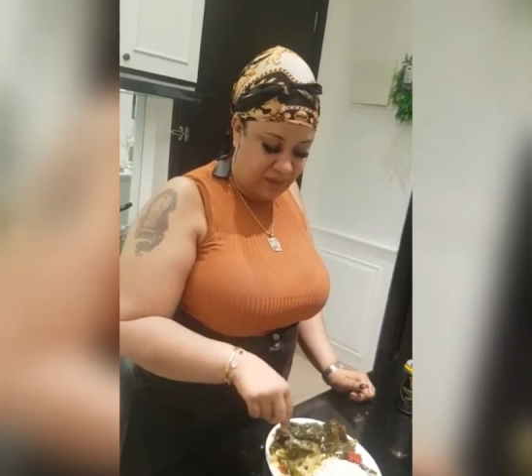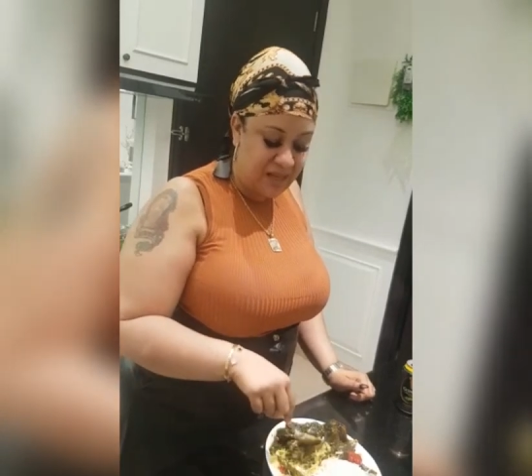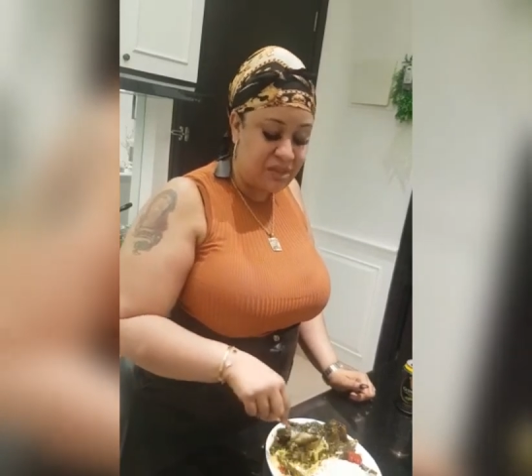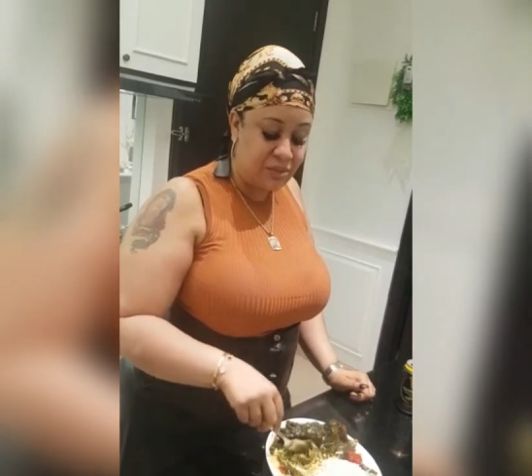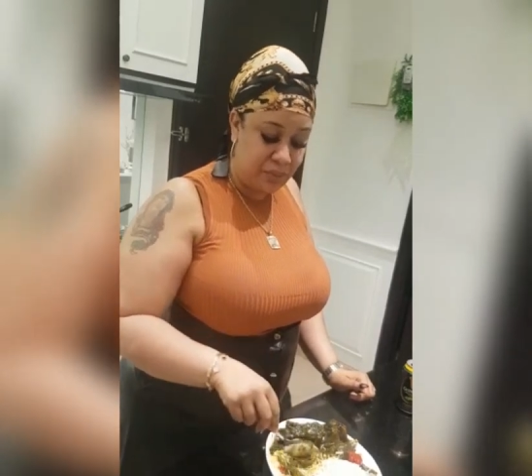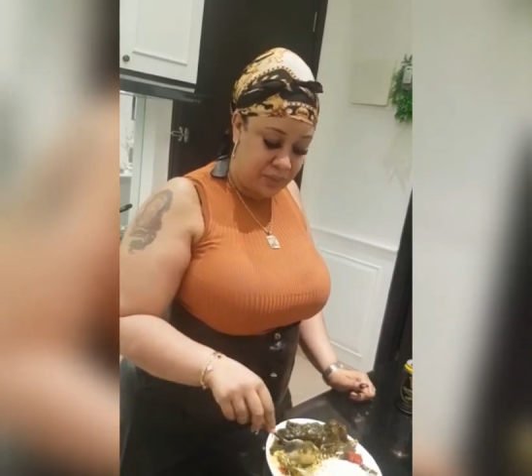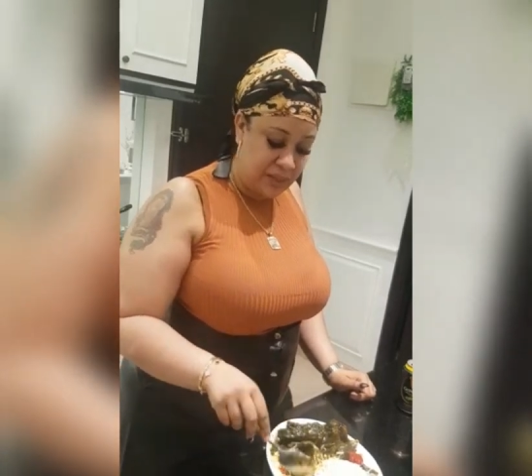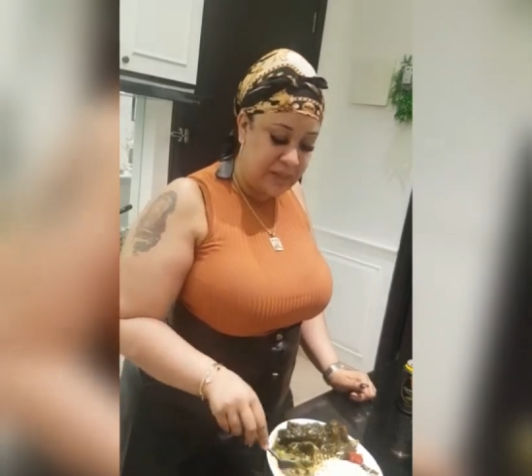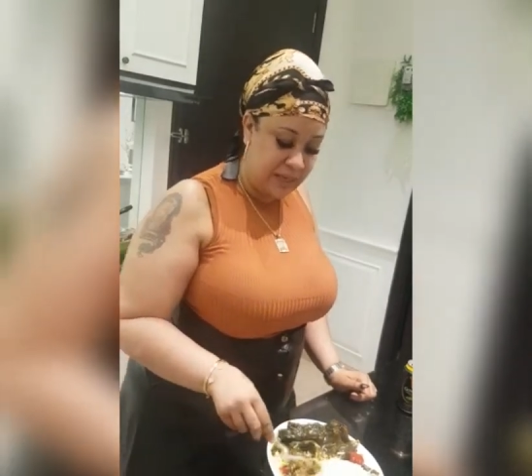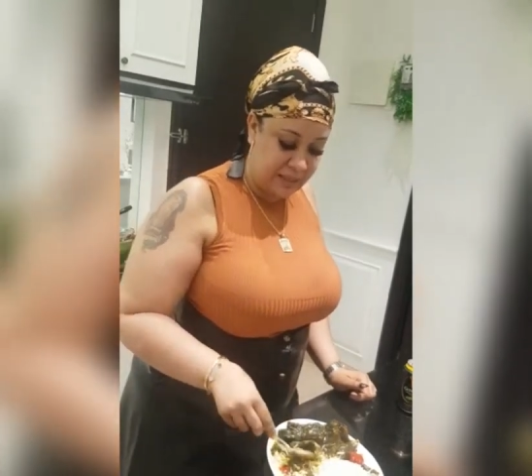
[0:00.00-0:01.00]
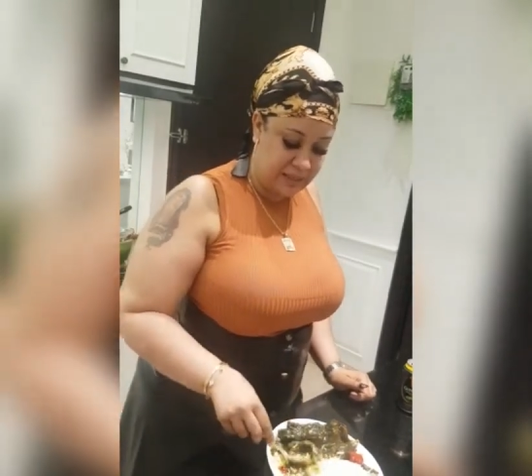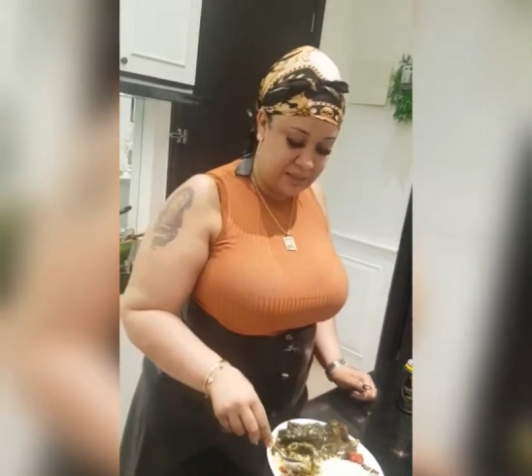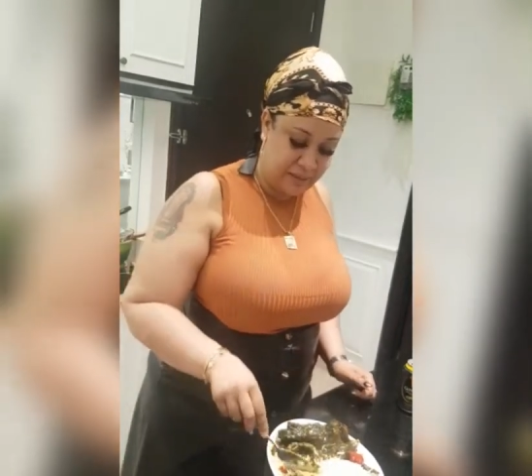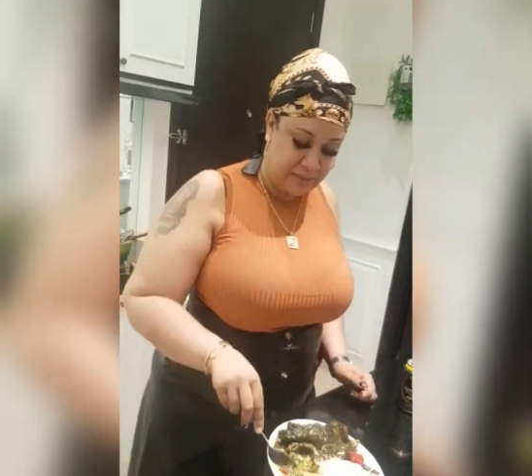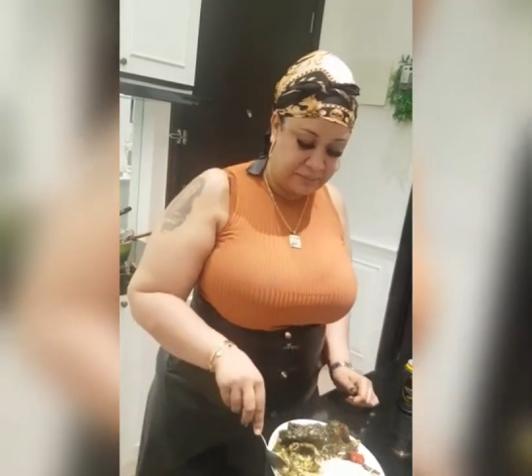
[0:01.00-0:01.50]
It's really
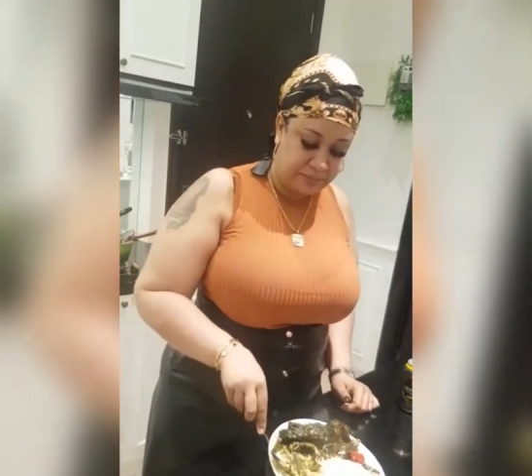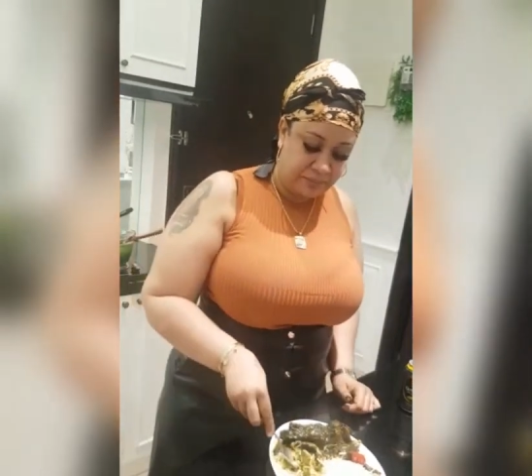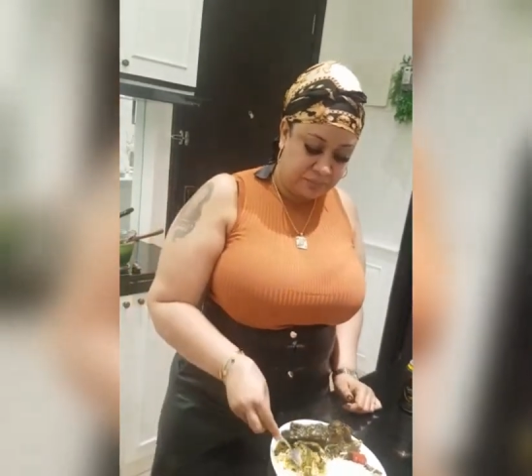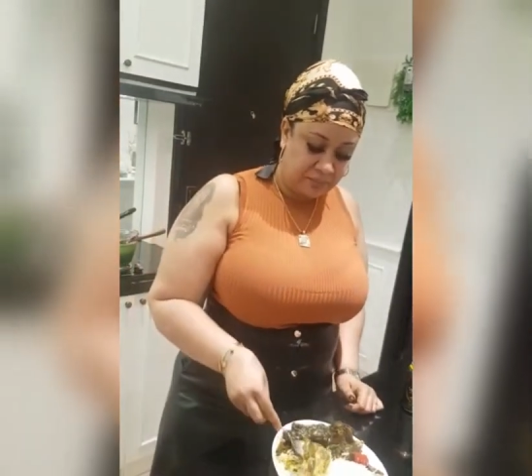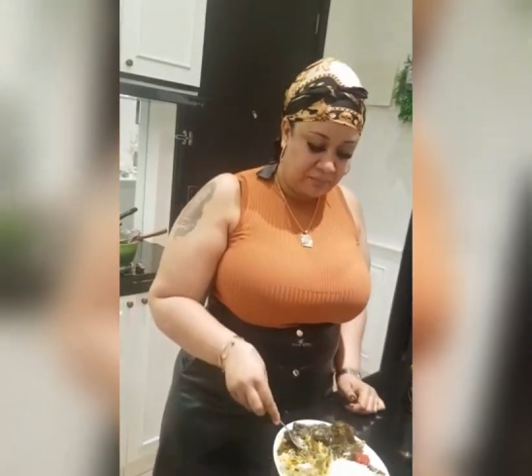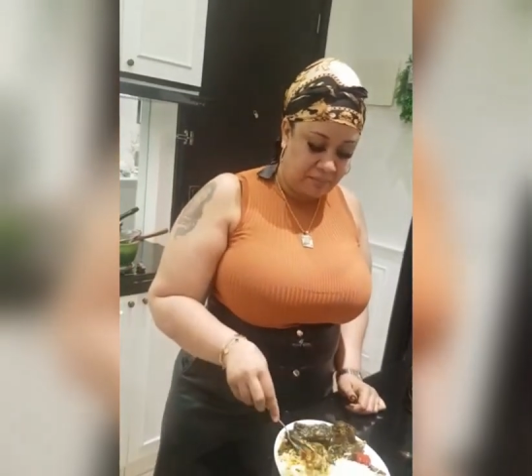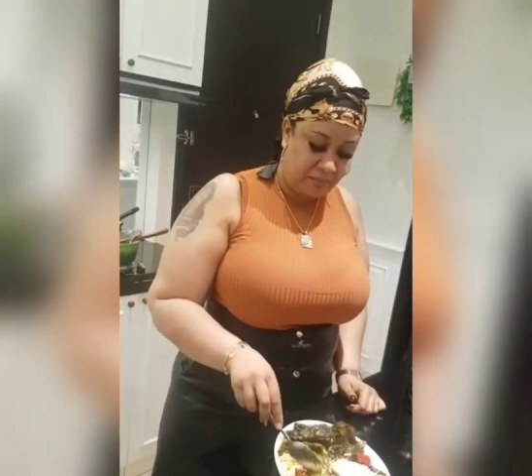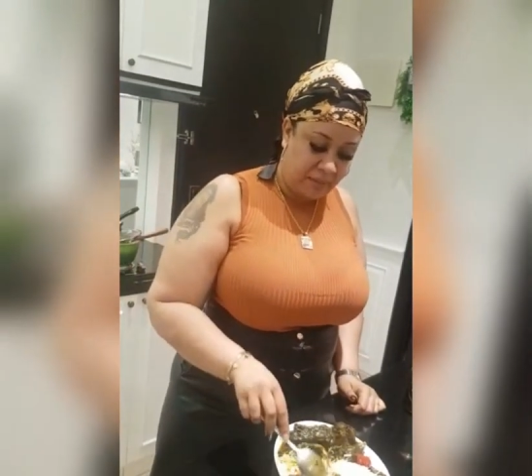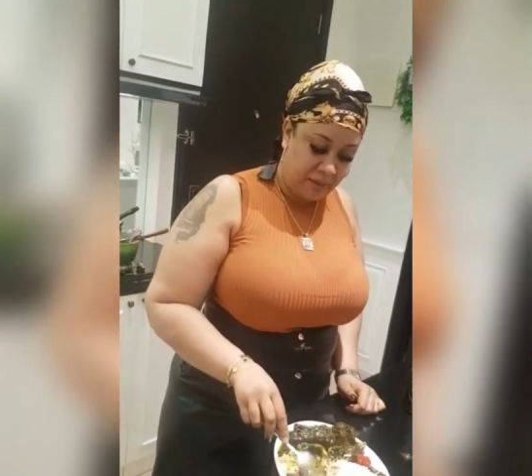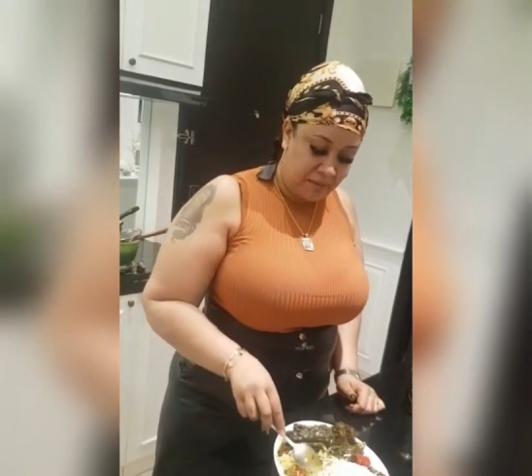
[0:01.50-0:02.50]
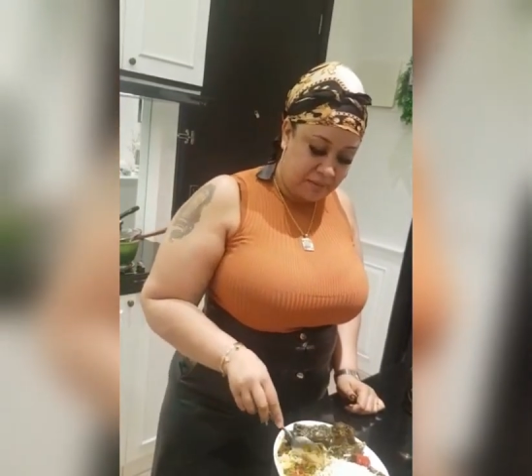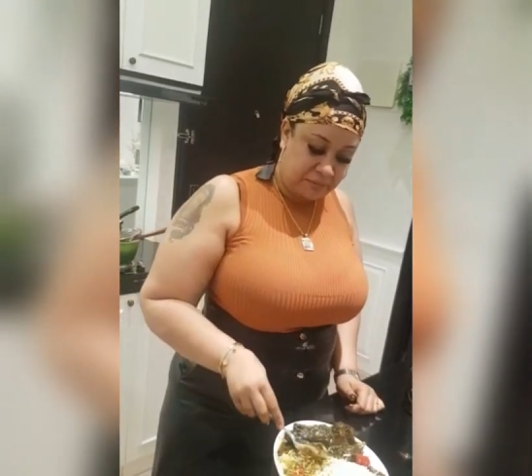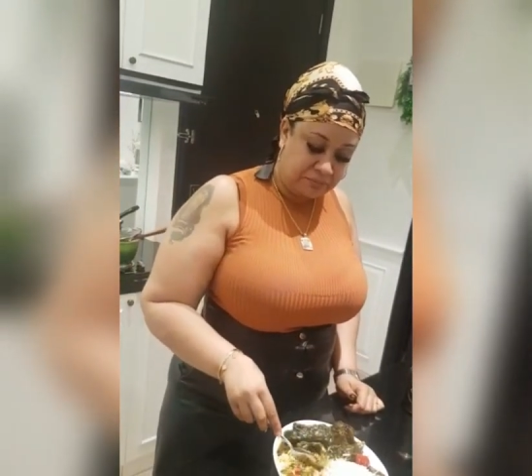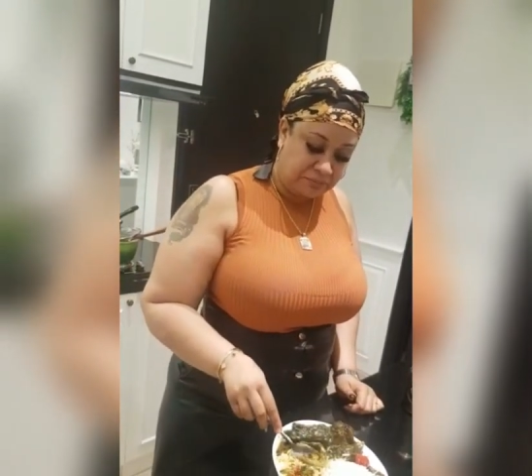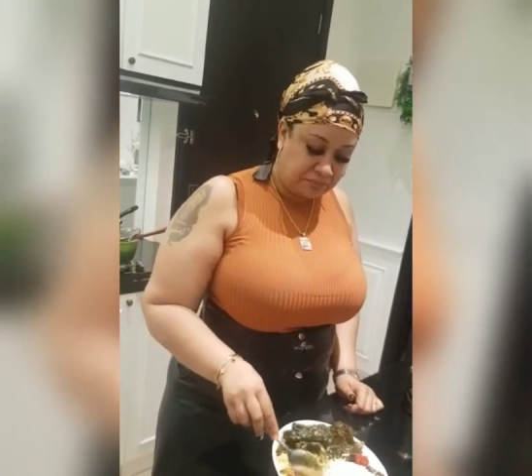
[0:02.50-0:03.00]
nice.
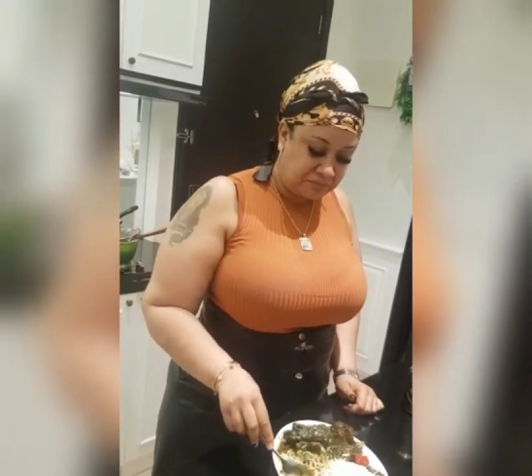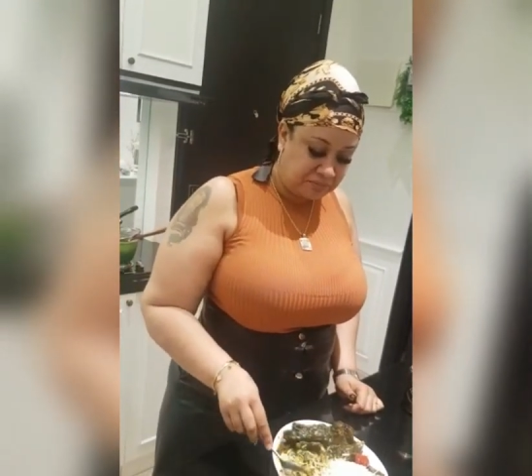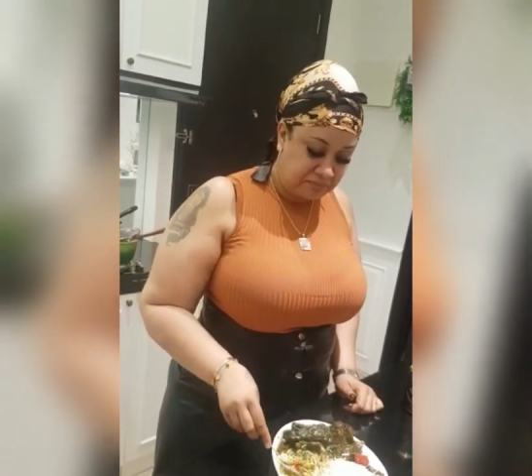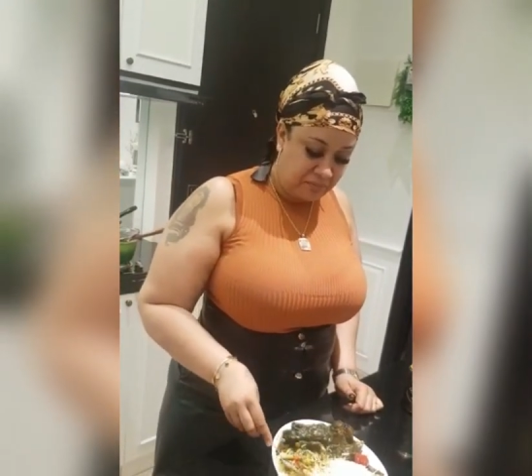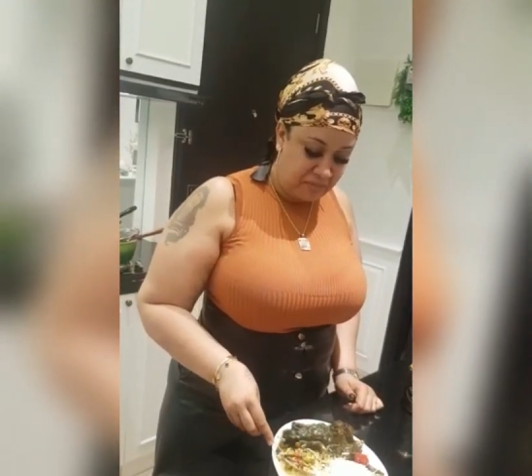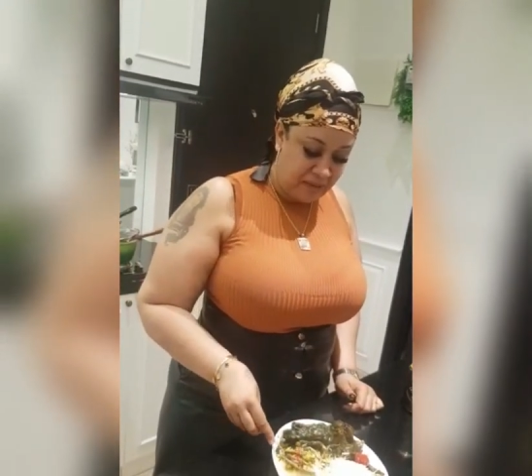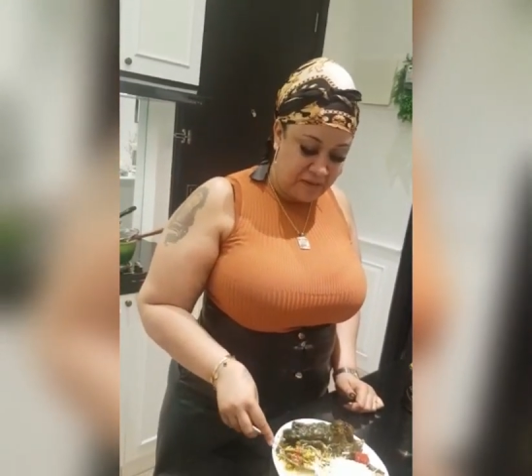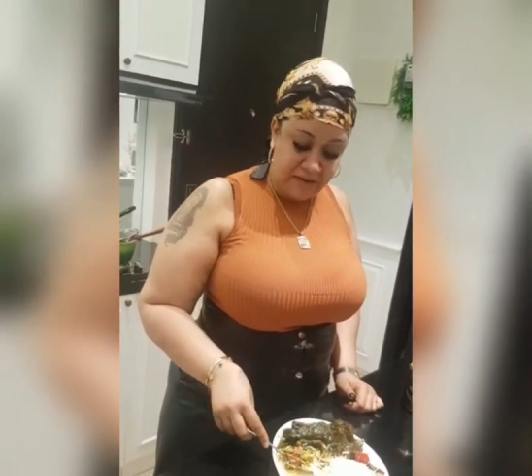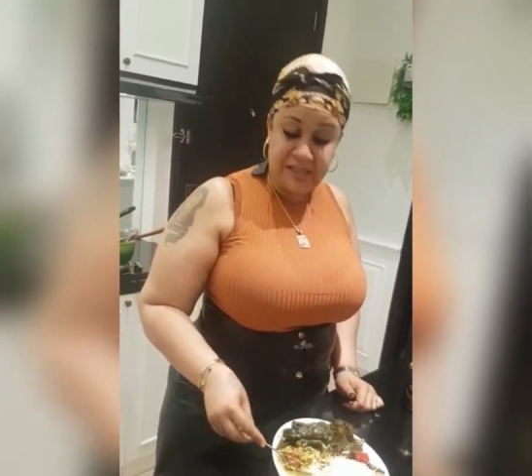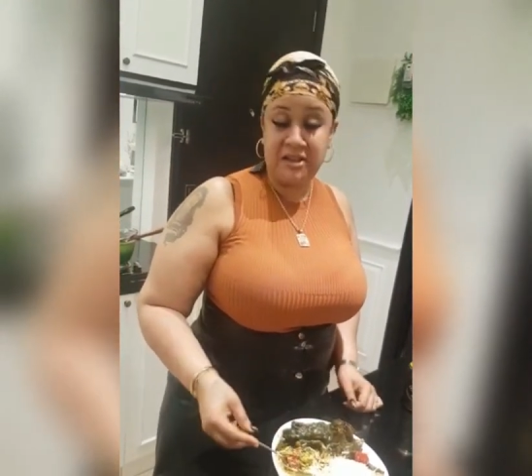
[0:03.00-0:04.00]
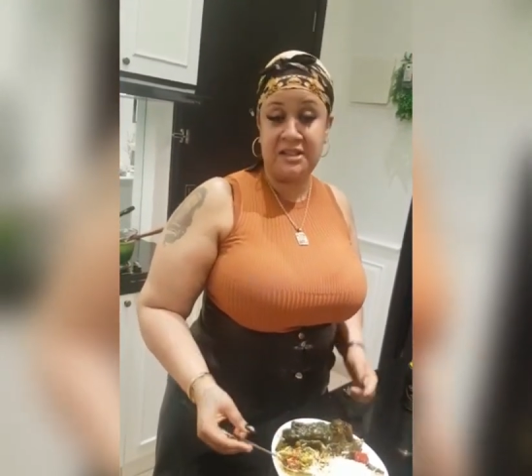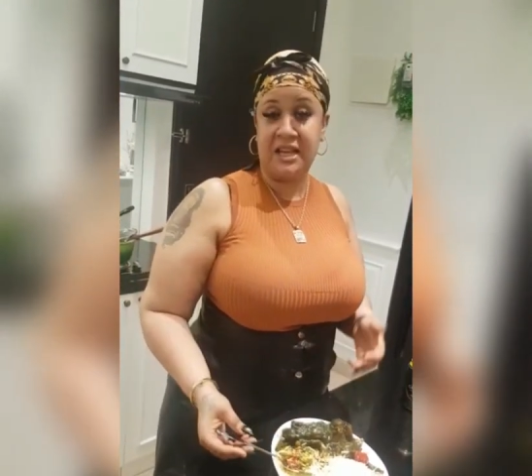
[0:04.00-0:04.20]
If I tell you,